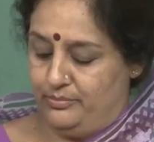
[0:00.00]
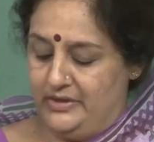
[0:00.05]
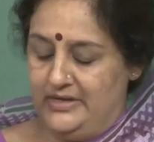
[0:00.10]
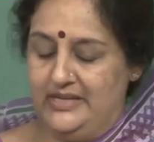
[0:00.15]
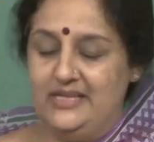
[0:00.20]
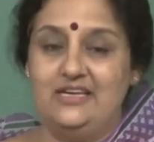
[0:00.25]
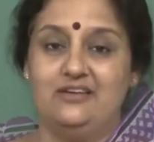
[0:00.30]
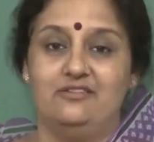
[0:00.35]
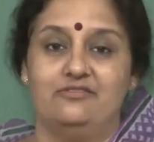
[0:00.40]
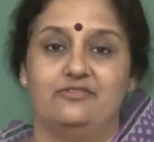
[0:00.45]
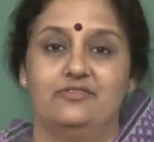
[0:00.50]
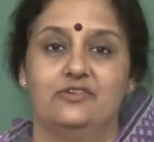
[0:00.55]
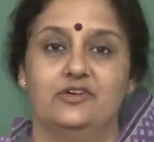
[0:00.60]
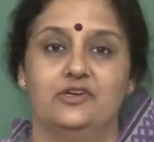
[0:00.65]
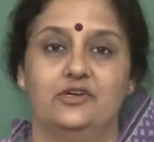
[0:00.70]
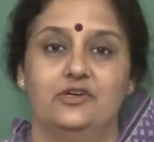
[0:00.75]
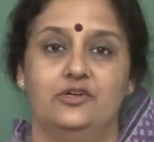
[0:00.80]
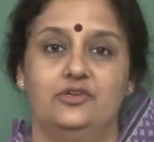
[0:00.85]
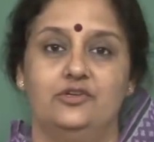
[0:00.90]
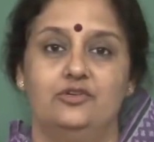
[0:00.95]
believe
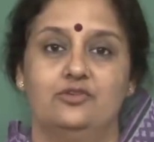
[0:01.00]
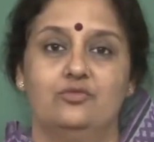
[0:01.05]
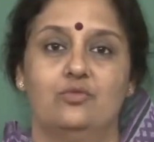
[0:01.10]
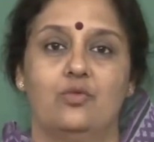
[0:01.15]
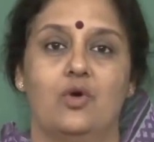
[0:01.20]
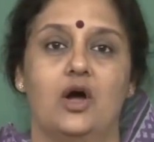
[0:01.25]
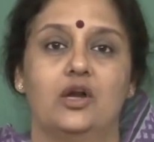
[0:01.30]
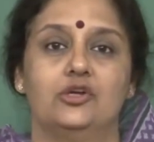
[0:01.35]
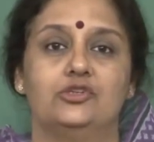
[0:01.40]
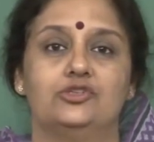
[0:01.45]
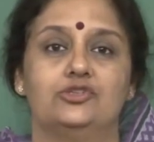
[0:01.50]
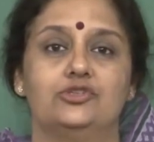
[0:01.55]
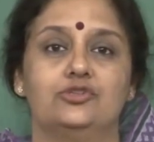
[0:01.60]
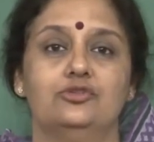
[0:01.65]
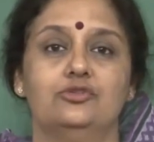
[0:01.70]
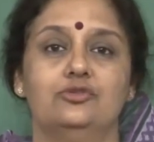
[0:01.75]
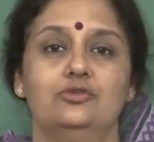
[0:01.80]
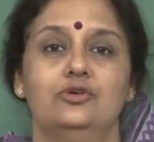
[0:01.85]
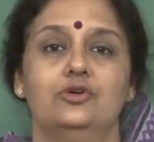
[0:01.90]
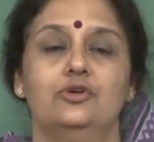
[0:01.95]
you want
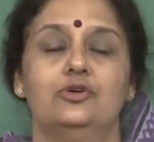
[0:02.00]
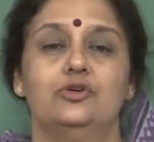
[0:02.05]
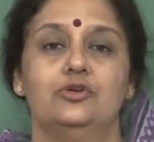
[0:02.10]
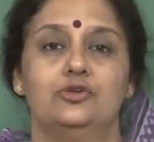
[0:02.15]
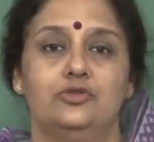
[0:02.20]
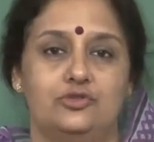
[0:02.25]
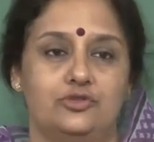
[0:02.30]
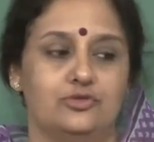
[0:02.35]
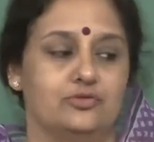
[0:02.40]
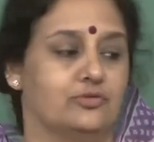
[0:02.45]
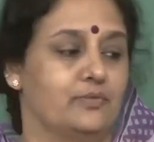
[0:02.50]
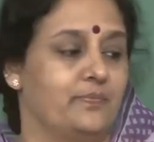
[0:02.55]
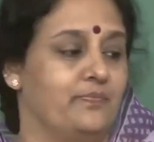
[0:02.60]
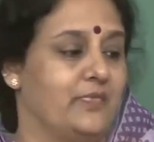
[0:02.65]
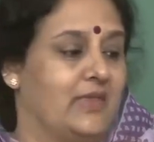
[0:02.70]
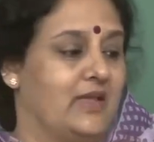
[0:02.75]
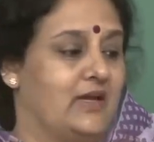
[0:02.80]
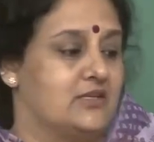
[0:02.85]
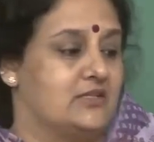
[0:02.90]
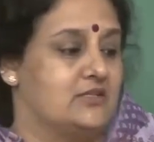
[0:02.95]
to do.
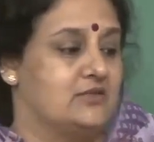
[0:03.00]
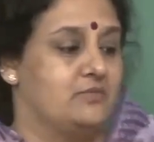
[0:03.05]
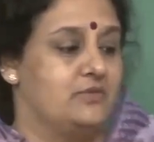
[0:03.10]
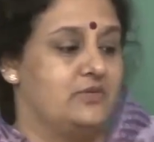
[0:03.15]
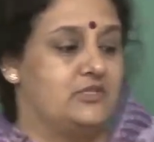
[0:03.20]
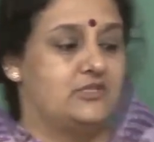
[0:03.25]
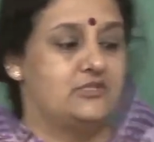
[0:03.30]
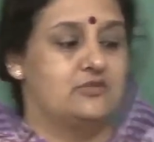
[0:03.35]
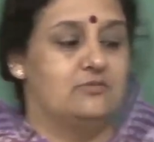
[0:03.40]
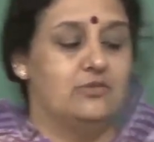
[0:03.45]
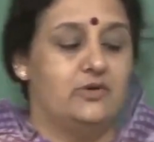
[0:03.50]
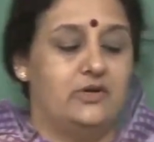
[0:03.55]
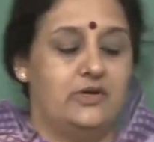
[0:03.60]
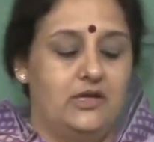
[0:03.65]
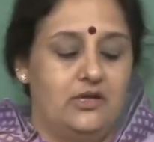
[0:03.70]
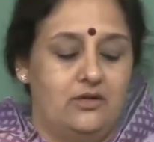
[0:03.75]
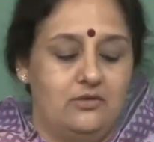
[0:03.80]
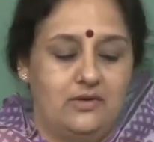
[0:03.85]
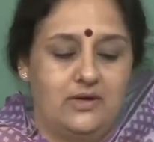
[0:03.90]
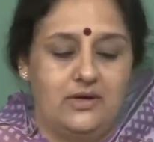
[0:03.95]
So, with
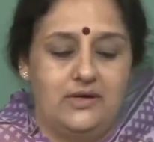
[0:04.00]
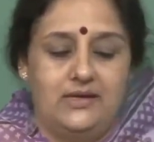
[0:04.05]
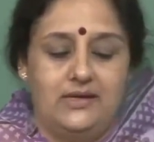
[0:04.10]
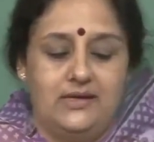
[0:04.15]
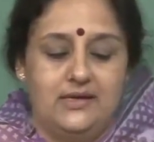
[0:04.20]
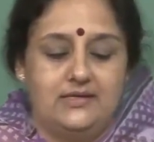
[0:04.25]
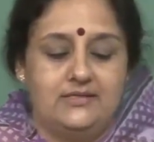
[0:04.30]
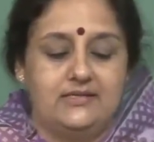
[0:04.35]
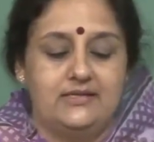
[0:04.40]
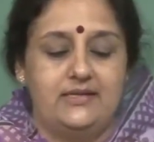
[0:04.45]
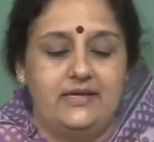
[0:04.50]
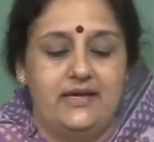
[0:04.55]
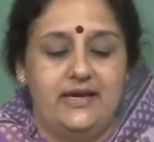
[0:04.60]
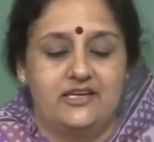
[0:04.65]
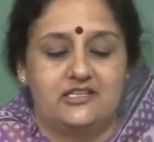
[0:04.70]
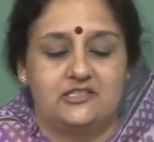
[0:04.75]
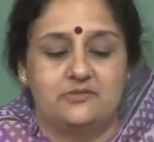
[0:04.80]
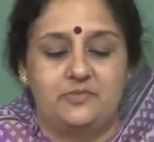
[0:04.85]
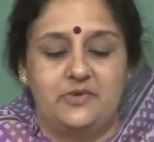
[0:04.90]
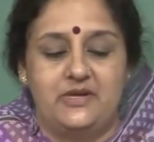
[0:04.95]
tsumori you can easily
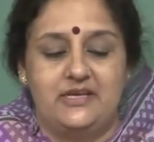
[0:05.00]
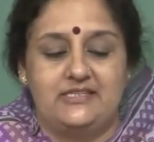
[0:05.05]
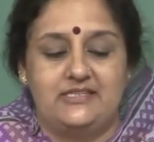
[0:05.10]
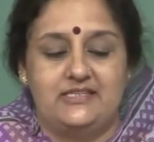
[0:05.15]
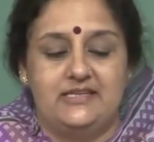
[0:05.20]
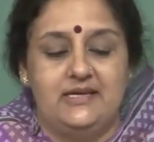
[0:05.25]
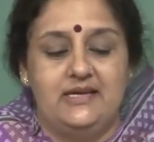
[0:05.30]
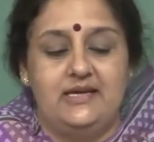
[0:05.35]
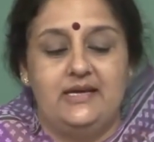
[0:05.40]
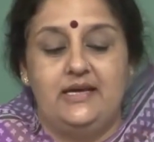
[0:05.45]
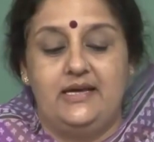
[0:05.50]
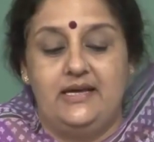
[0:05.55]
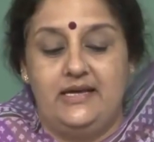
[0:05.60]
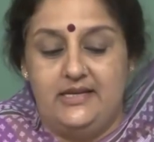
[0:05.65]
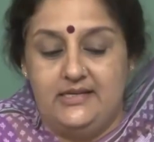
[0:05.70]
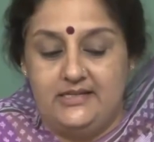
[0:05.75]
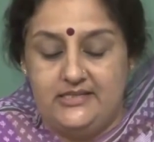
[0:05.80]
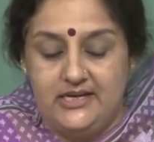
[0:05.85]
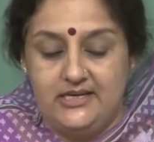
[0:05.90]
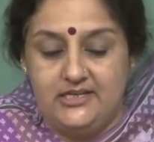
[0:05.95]
express
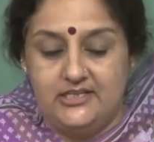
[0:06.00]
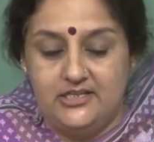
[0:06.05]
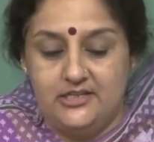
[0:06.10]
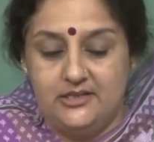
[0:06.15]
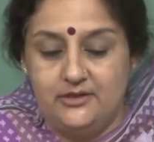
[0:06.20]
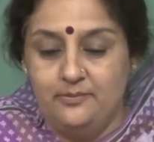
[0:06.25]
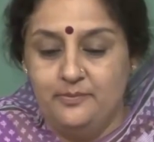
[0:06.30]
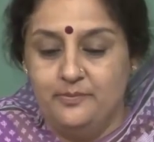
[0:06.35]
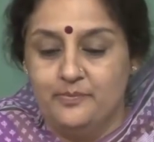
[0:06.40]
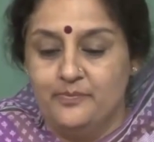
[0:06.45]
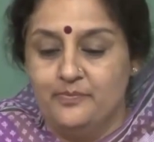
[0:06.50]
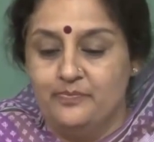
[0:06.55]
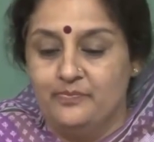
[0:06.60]
intention.